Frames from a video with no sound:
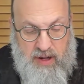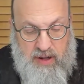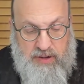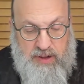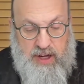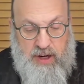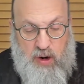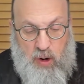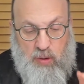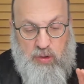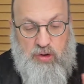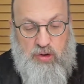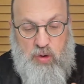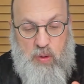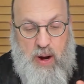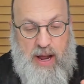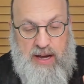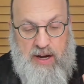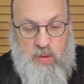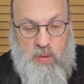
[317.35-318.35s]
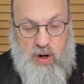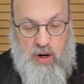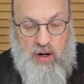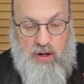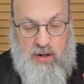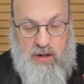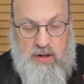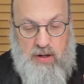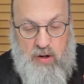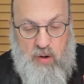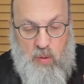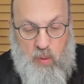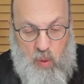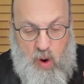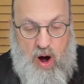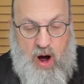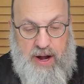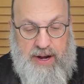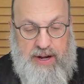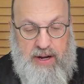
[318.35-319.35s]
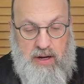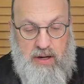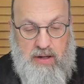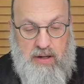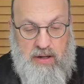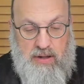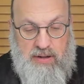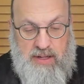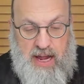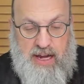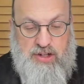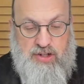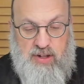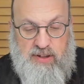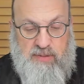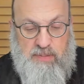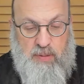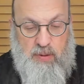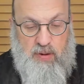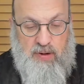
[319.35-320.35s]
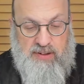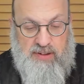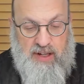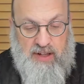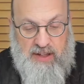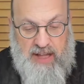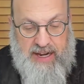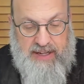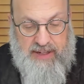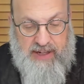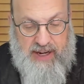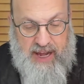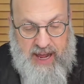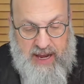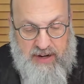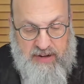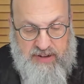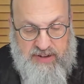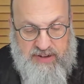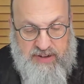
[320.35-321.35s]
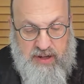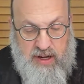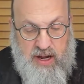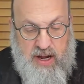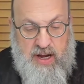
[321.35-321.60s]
They don't do any work. Why? Not just because they're later gears.